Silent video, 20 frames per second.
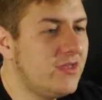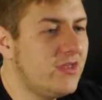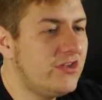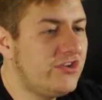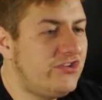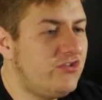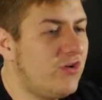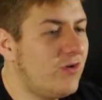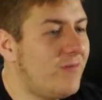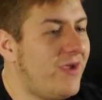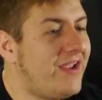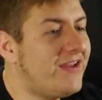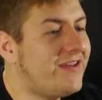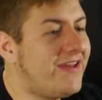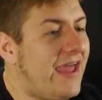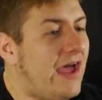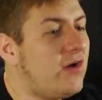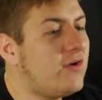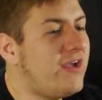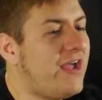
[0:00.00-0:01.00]
She remained an
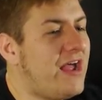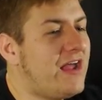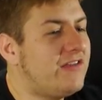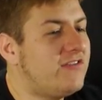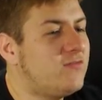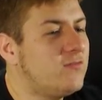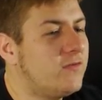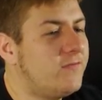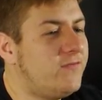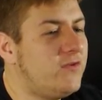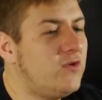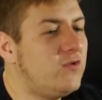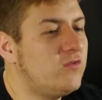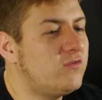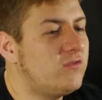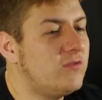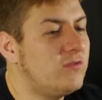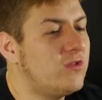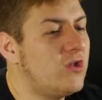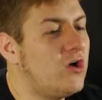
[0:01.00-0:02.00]
outcast, refused
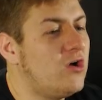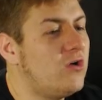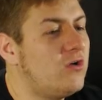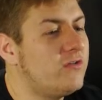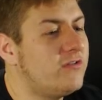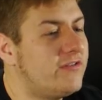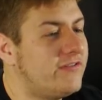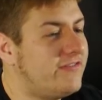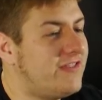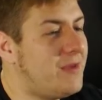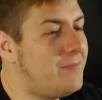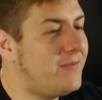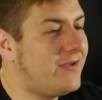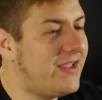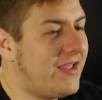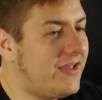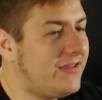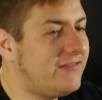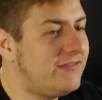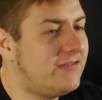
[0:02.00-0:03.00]
to learn to step
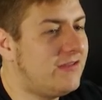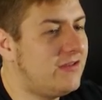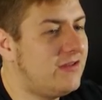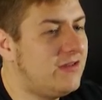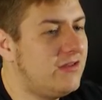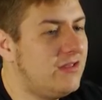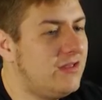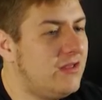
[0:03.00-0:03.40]
against it.